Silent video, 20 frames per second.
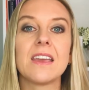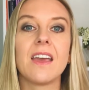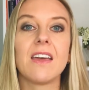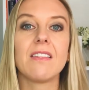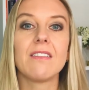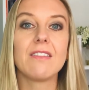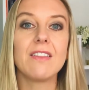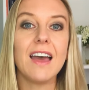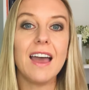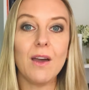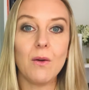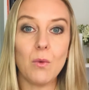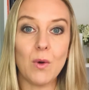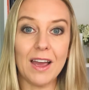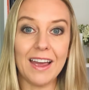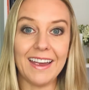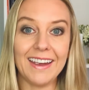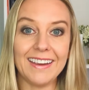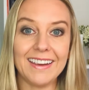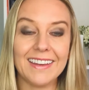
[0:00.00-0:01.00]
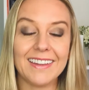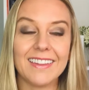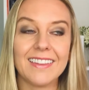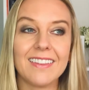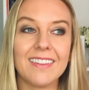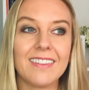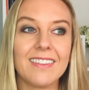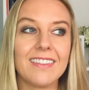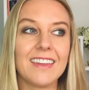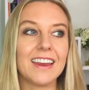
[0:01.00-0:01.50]
That way,
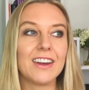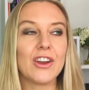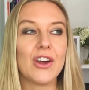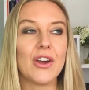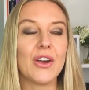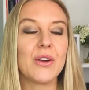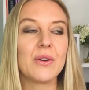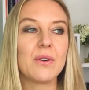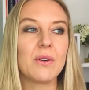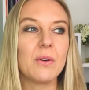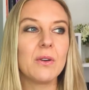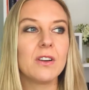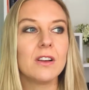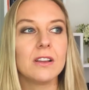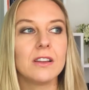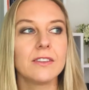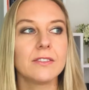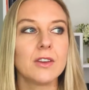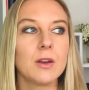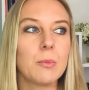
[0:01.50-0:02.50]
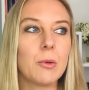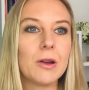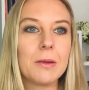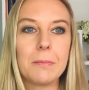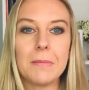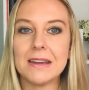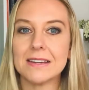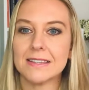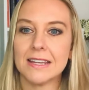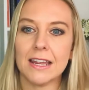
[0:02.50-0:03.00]
they know, well, there's no
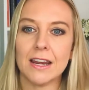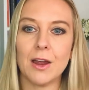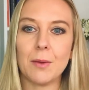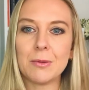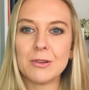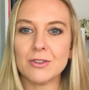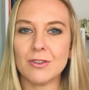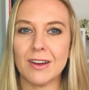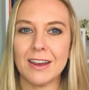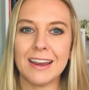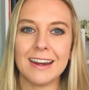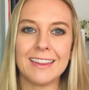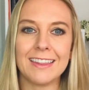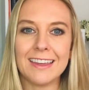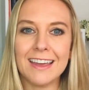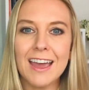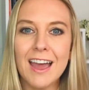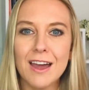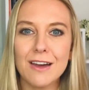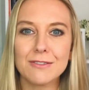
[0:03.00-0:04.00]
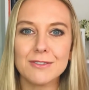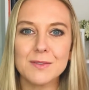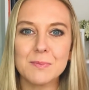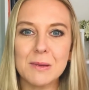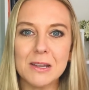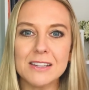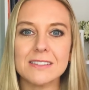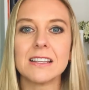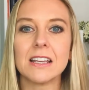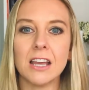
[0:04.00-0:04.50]
point mixing it up and trying anything else
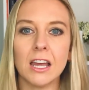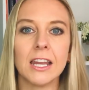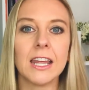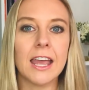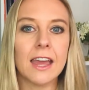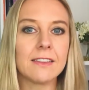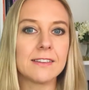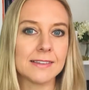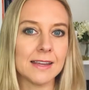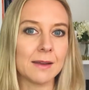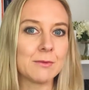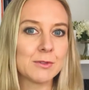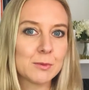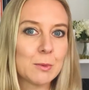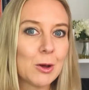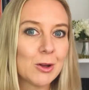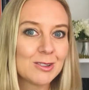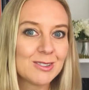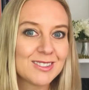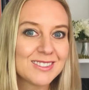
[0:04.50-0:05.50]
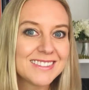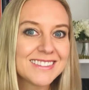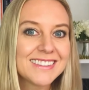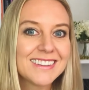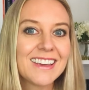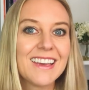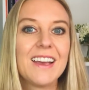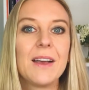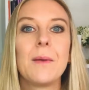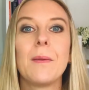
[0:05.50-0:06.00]
because I'm going to get the same response.
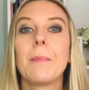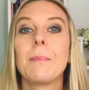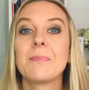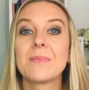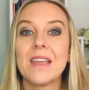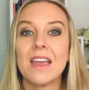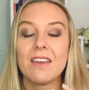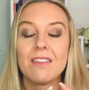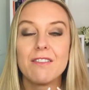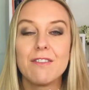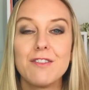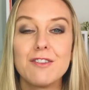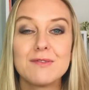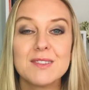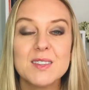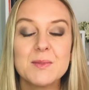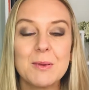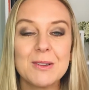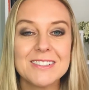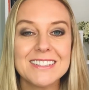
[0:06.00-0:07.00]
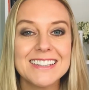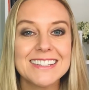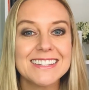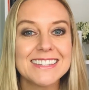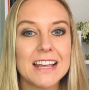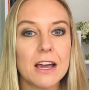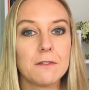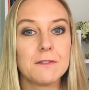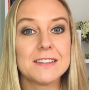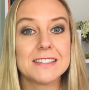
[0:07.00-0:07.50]
The response
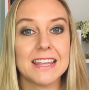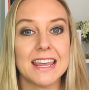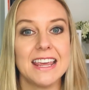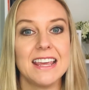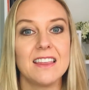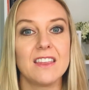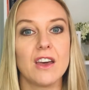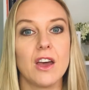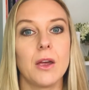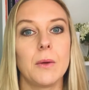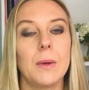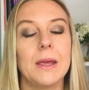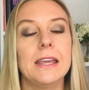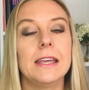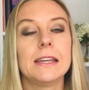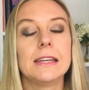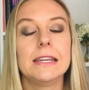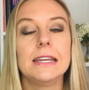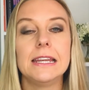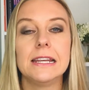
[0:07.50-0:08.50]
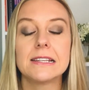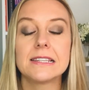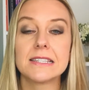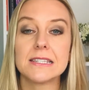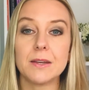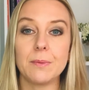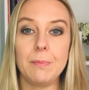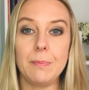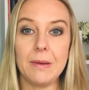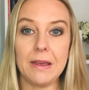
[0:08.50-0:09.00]
itself is key though. It needs
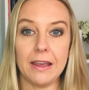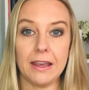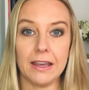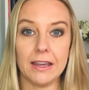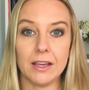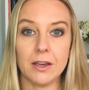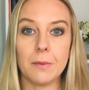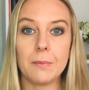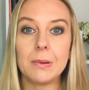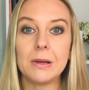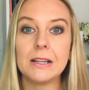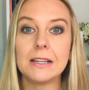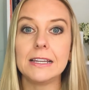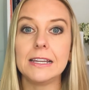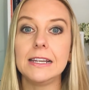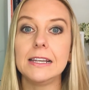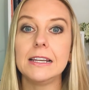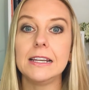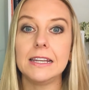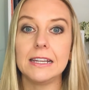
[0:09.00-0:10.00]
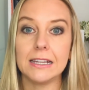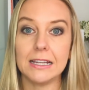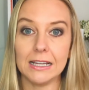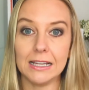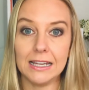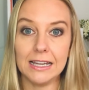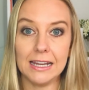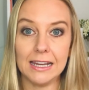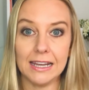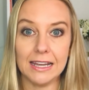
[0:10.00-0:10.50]
to be completely
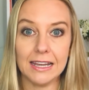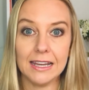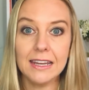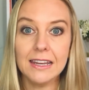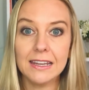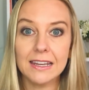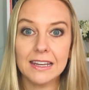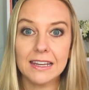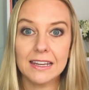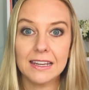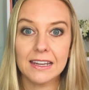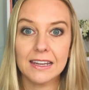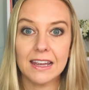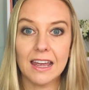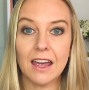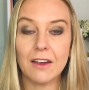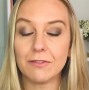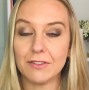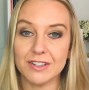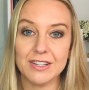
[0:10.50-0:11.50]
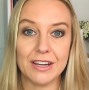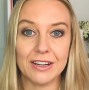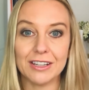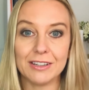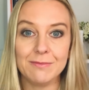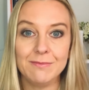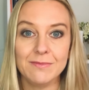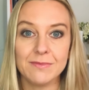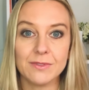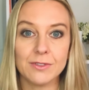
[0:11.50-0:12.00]
clear every
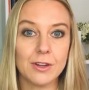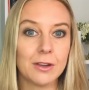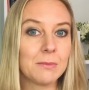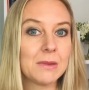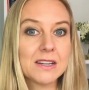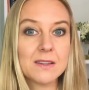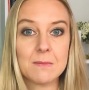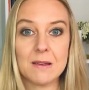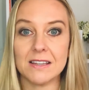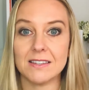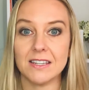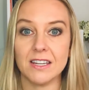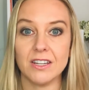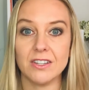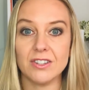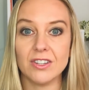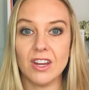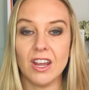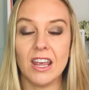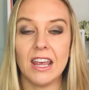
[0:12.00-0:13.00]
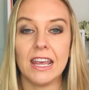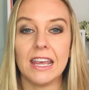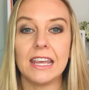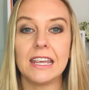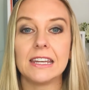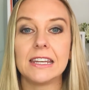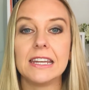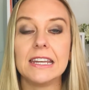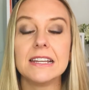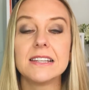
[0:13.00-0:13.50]
time, no mixed message.
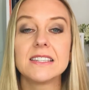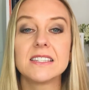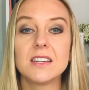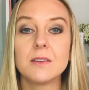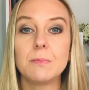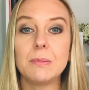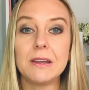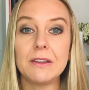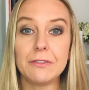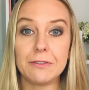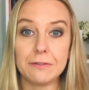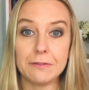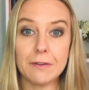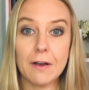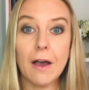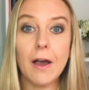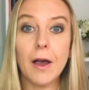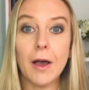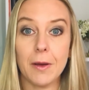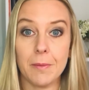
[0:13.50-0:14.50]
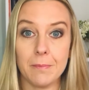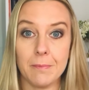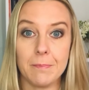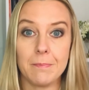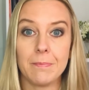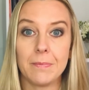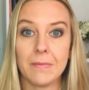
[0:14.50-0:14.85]
It needs to be firm.